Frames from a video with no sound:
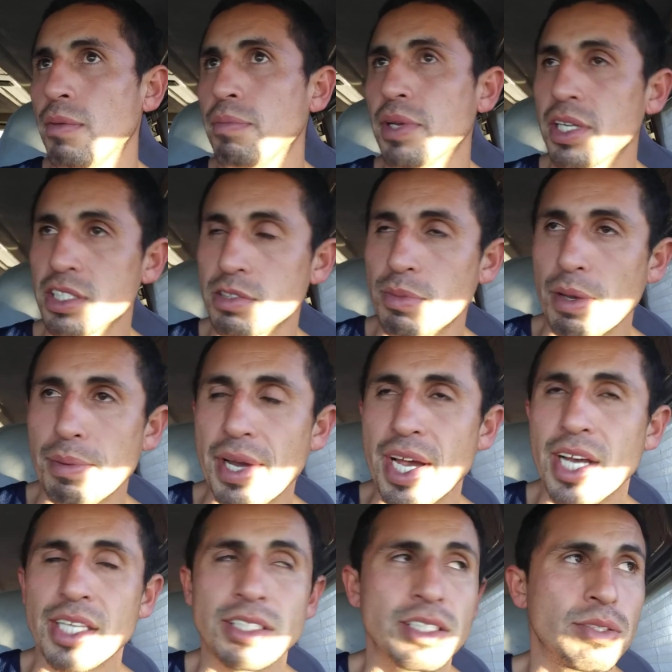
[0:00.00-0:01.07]
because of my
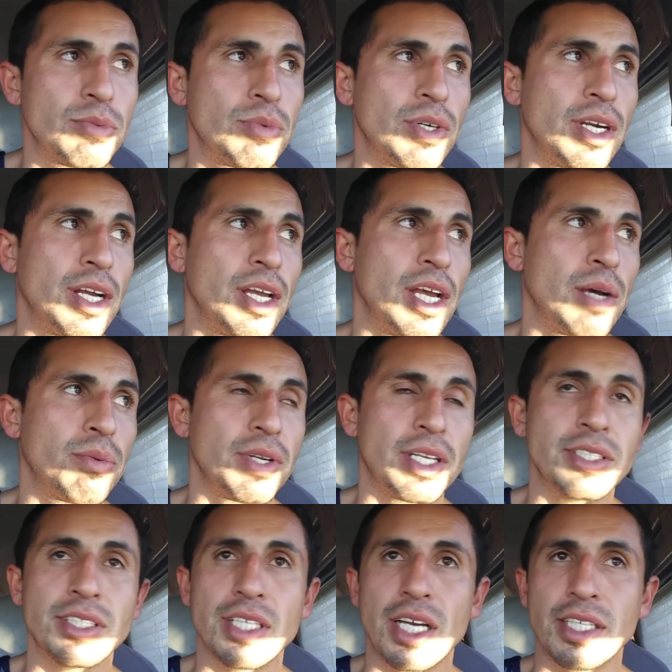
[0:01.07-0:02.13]
past, where I would
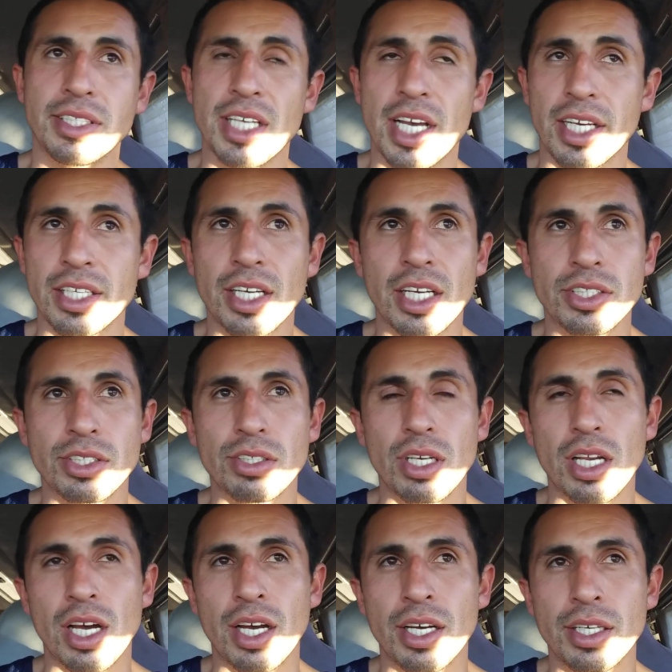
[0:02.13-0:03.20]
antagonize her a
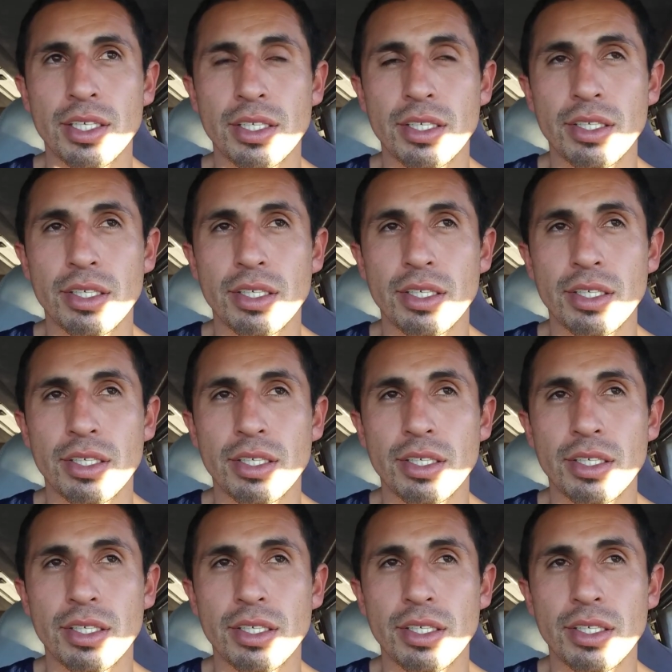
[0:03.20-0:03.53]
lot